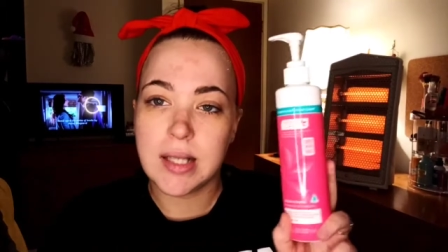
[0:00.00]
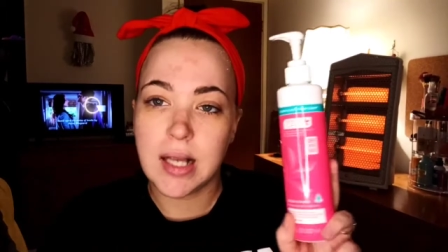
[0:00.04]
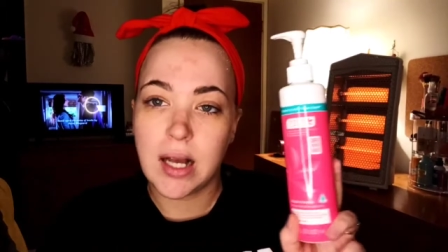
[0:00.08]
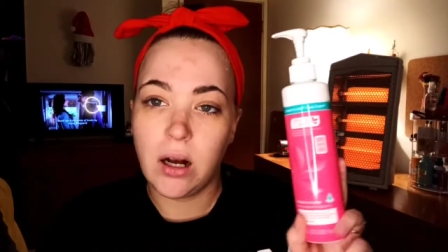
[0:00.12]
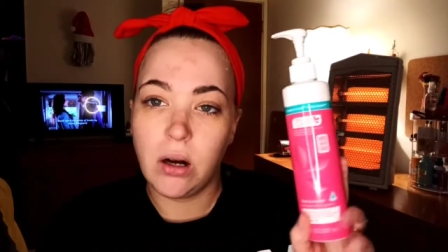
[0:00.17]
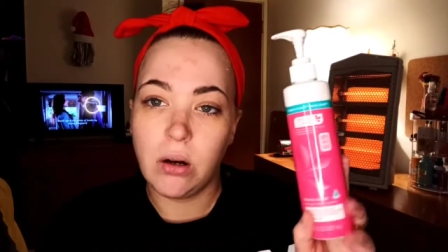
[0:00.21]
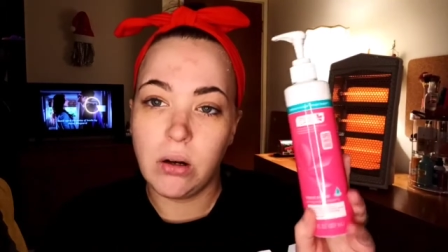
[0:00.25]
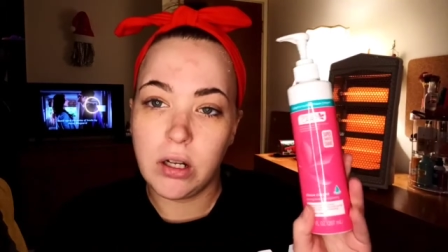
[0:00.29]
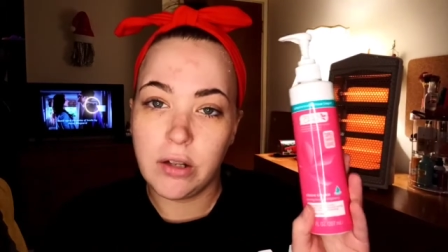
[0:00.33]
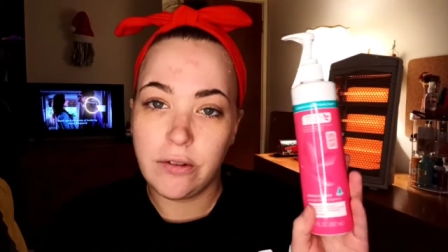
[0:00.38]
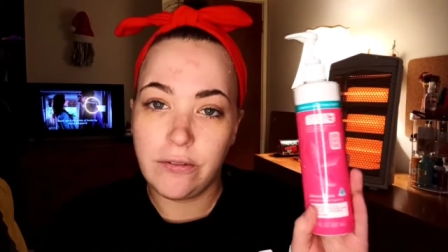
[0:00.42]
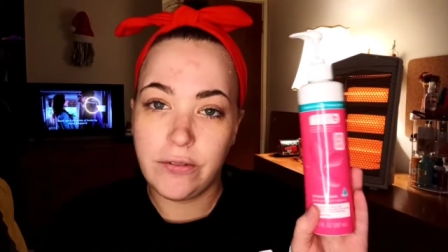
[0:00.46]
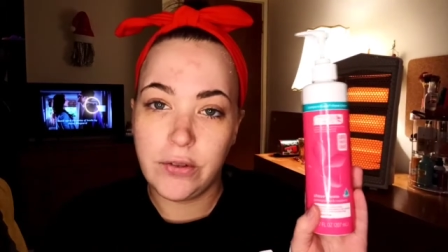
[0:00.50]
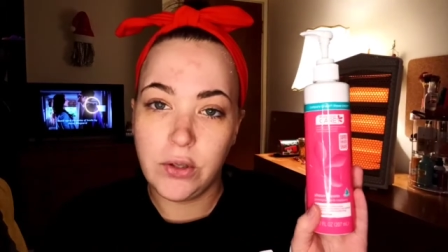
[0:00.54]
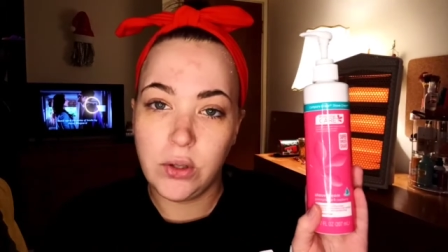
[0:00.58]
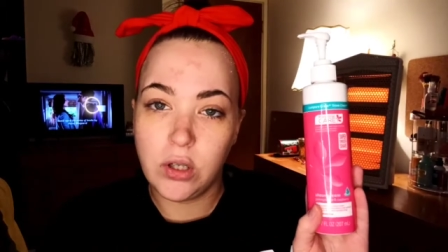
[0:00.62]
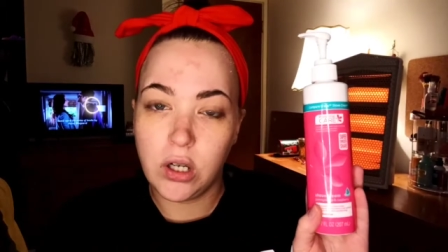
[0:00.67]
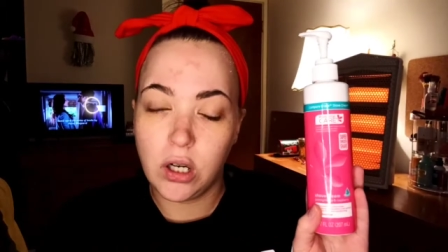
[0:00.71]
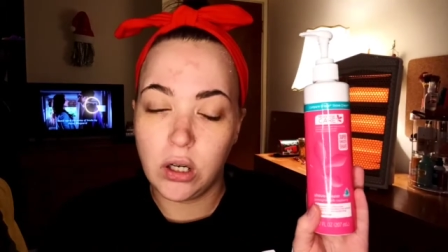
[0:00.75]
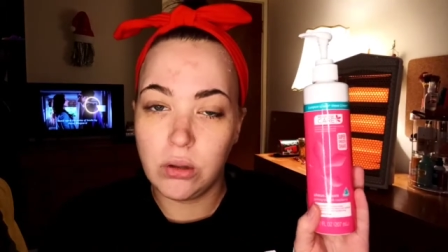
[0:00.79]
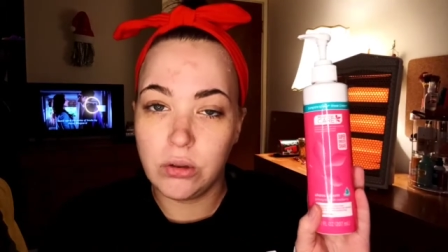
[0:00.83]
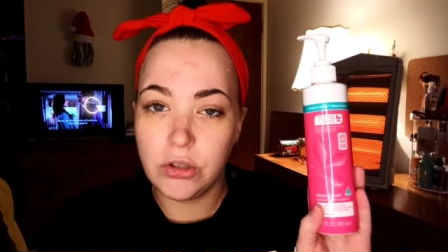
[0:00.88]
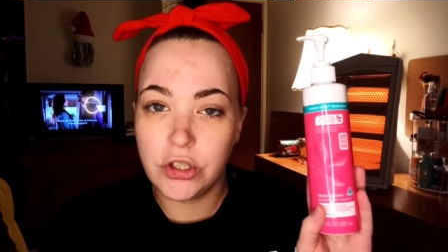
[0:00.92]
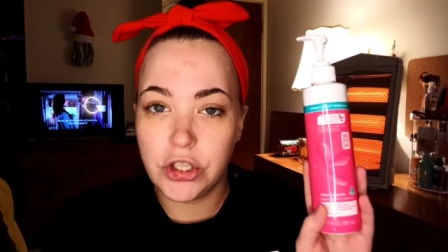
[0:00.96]
out if you
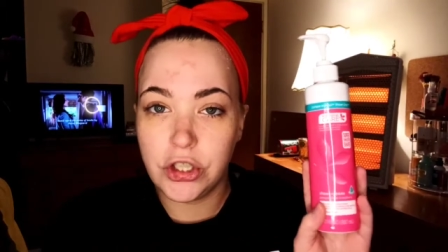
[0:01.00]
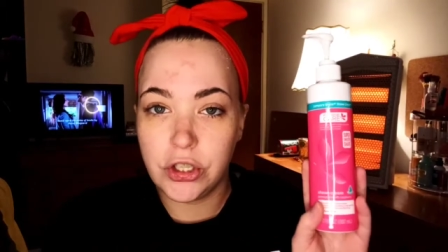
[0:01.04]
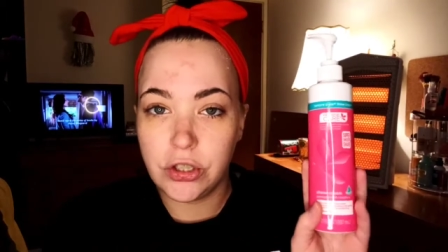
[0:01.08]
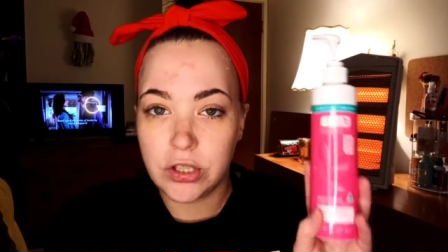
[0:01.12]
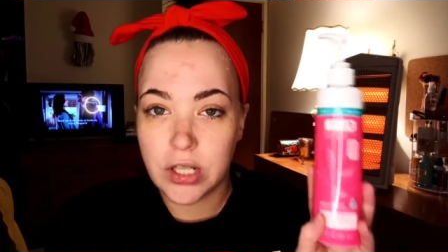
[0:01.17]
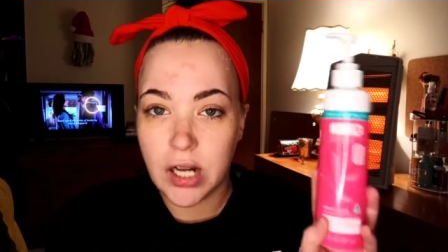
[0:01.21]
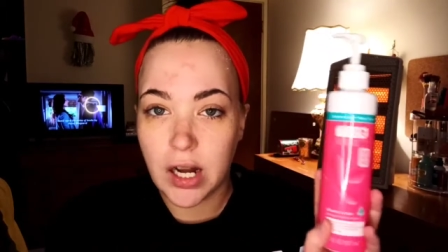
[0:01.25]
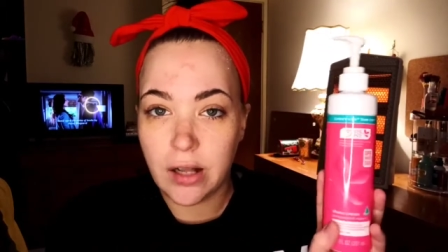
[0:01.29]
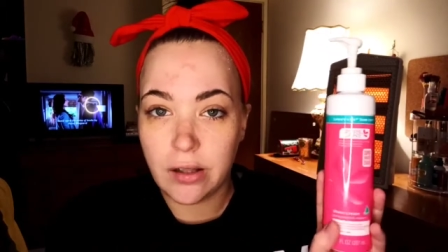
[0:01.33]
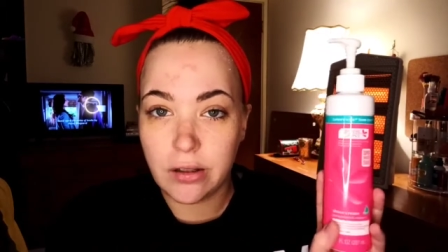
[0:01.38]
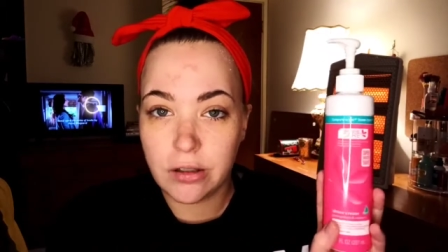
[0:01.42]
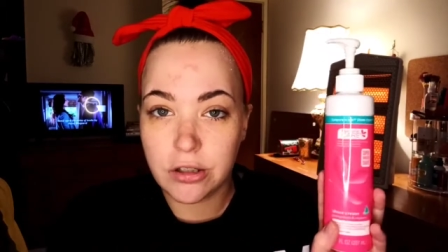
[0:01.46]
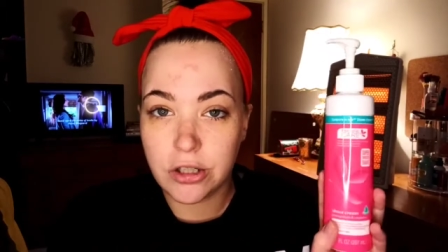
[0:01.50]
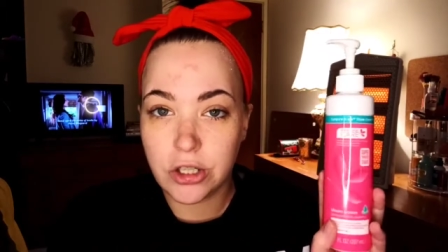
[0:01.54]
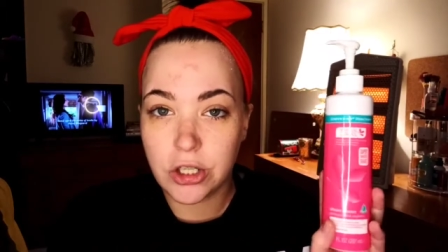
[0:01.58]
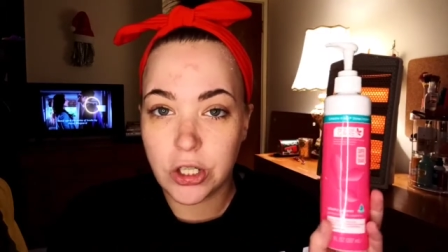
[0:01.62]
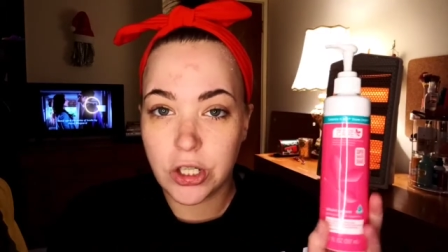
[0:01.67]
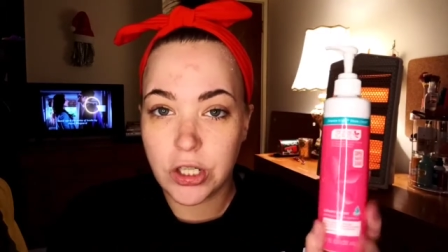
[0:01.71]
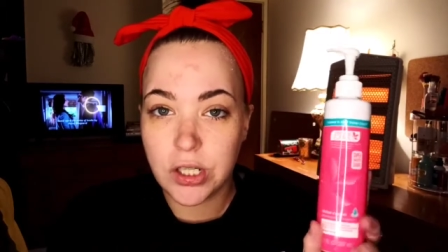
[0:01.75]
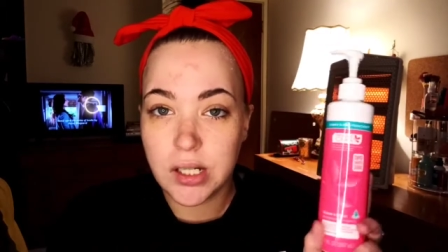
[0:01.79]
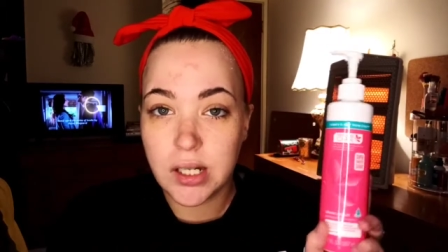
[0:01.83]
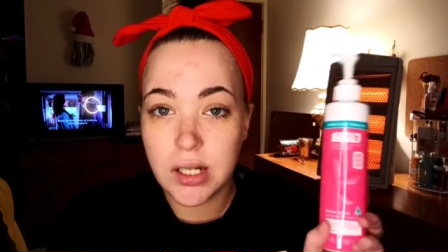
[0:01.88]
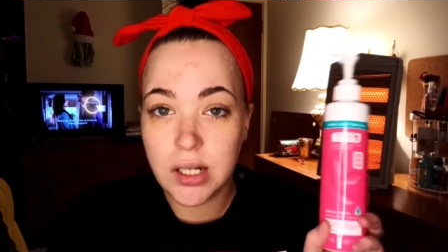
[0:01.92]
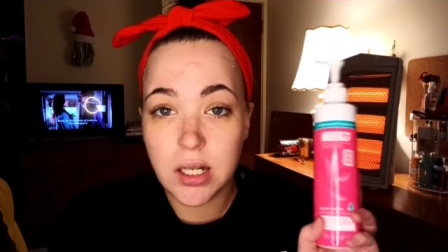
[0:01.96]
go to your Dollar
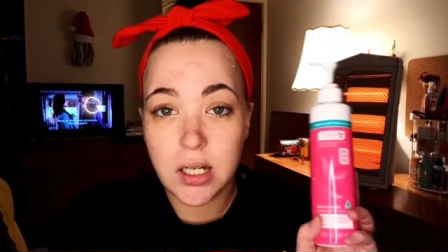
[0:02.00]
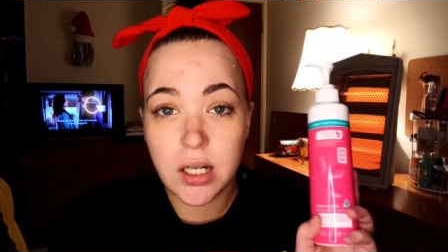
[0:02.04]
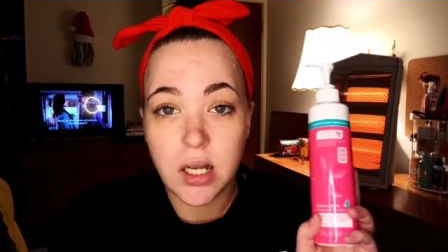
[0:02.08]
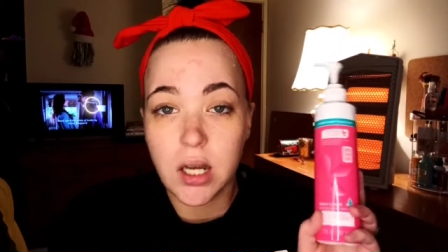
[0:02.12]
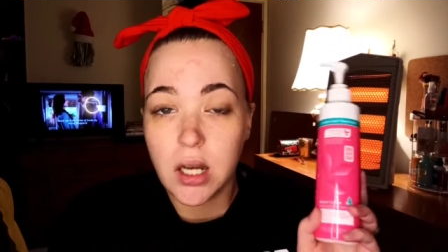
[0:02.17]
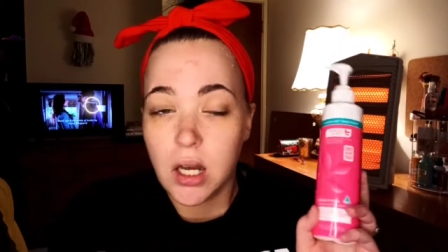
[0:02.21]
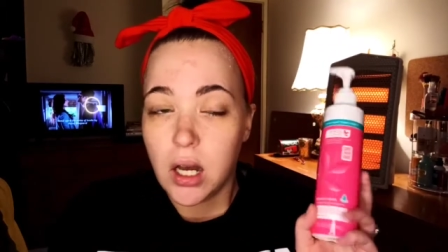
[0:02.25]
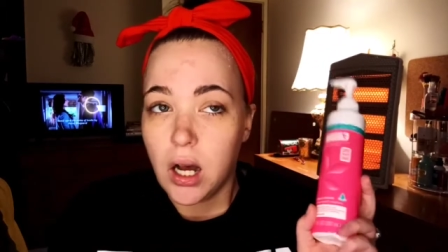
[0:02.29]
Tree.